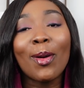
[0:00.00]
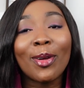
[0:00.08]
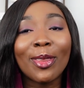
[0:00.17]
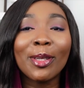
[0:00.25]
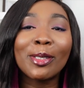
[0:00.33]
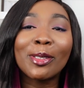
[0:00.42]
How
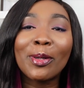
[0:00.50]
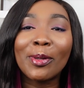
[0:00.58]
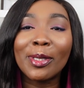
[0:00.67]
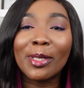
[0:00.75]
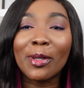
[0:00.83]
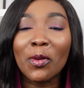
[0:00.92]
are things
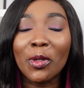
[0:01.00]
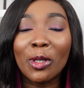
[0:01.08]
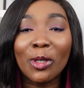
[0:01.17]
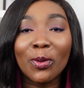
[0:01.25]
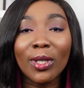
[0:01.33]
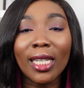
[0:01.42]
going to go?
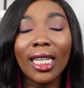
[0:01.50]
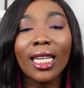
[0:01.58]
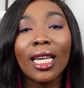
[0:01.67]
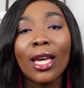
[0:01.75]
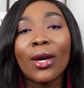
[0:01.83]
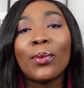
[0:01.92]

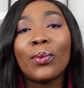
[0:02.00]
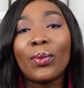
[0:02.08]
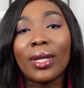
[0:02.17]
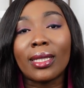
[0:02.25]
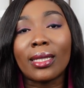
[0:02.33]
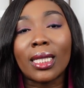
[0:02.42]
Usually
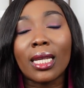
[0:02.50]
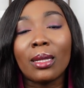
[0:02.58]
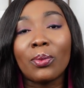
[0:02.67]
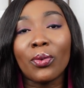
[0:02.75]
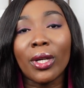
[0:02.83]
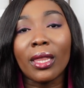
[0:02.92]
we
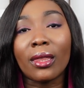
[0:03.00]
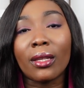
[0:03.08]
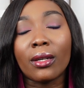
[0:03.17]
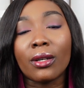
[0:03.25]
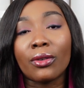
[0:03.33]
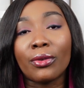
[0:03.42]
celebrate
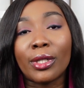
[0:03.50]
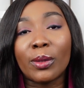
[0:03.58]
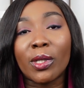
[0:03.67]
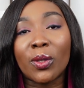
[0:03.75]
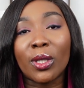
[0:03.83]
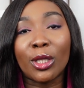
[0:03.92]
the
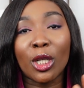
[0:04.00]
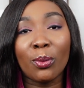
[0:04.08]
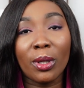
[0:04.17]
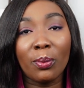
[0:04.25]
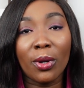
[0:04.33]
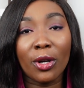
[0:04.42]
Christmas with the
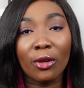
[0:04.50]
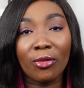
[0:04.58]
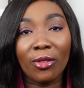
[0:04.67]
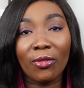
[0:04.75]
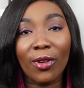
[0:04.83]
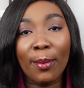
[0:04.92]
German part
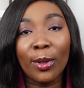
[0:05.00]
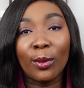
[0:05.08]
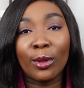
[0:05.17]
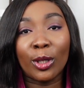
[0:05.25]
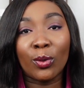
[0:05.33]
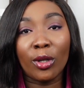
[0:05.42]
of the family
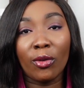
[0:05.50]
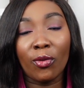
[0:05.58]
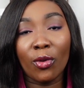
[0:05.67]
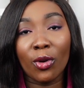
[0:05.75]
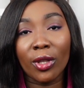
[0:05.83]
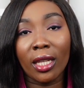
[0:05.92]
on the
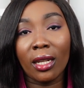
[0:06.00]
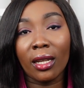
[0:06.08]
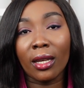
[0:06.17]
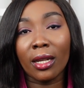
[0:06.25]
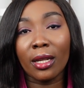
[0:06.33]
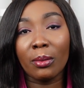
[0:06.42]
24th and then
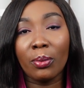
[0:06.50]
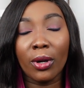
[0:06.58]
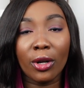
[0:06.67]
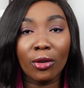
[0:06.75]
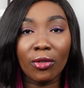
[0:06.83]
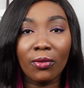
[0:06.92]
the Ghanaian
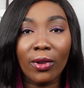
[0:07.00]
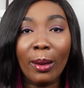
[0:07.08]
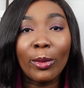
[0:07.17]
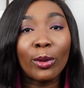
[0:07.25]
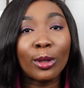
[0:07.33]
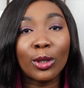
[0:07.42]
part of the
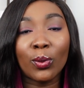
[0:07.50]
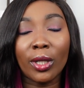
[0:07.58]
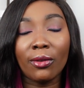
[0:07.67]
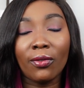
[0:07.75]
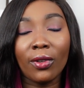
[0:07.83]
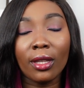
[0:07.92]
family on the
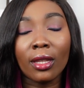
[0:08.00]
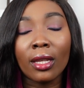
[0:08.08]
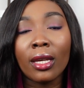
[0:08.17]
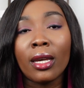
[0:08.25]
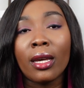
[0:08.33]
25th.